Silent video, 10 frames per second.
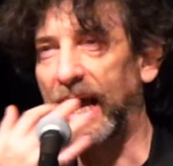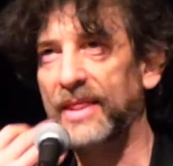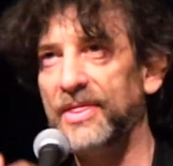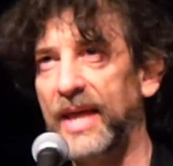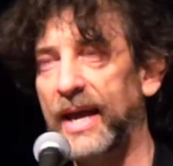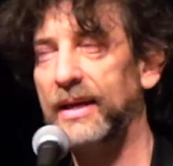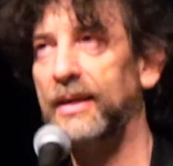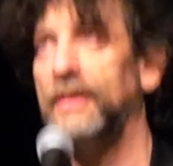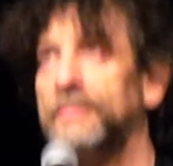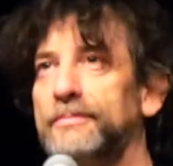And
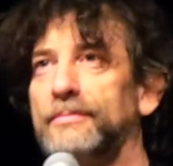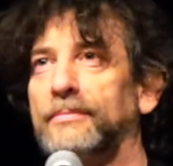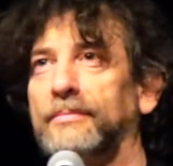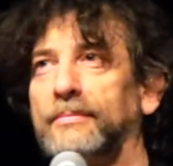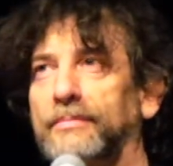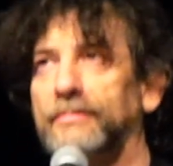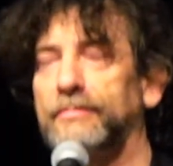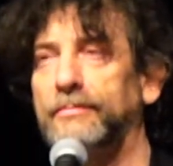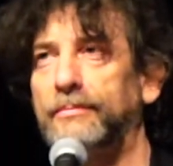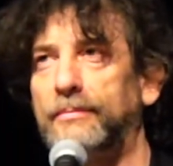then
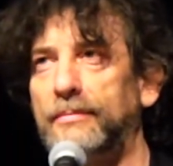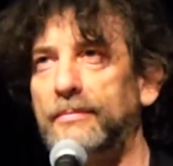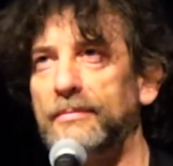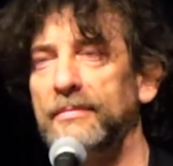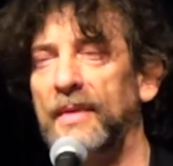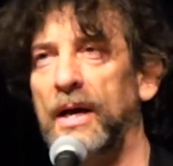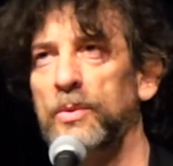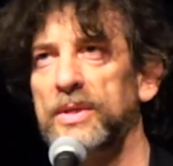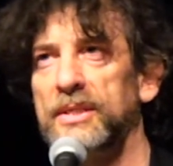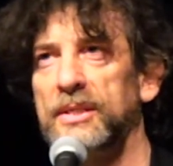
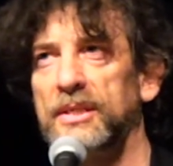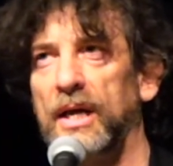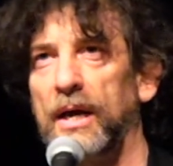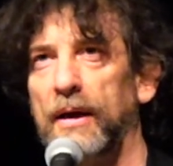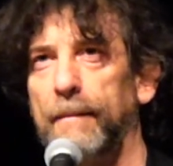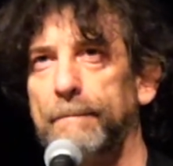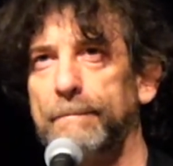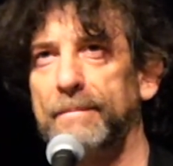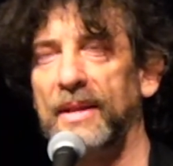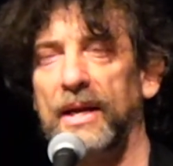
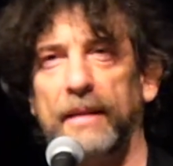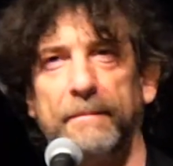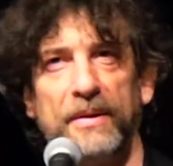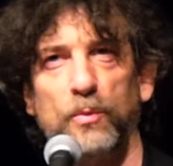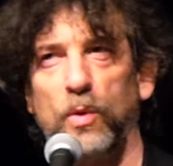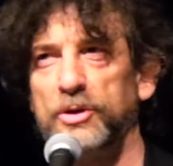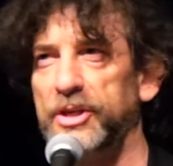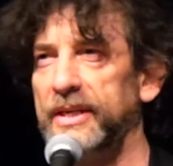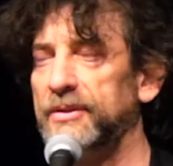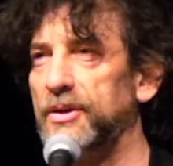I've been
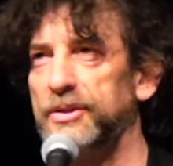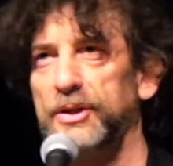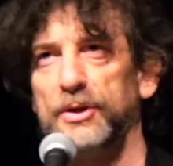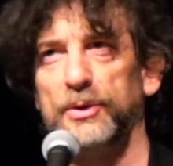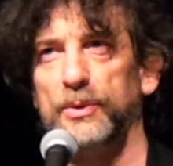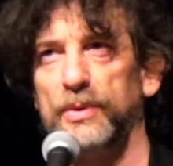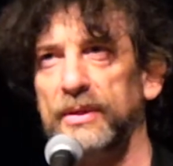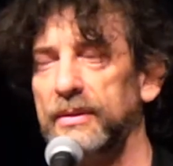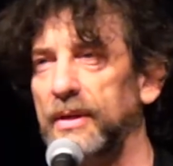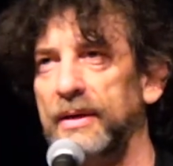watching Doctor Who
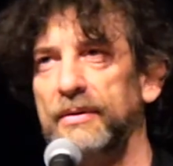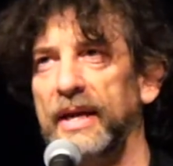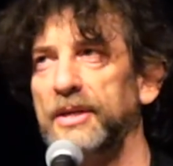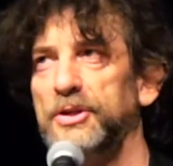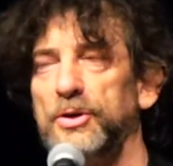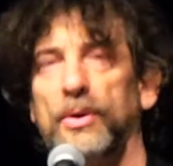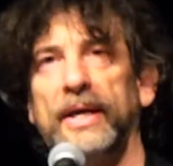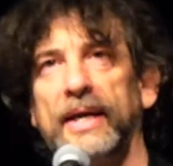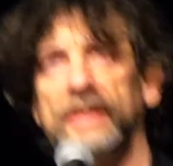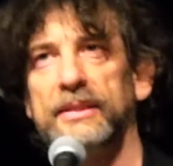and
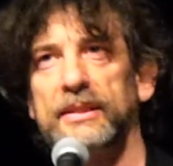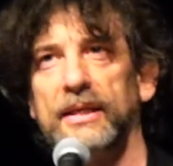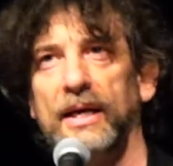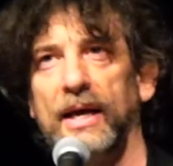enjoying it,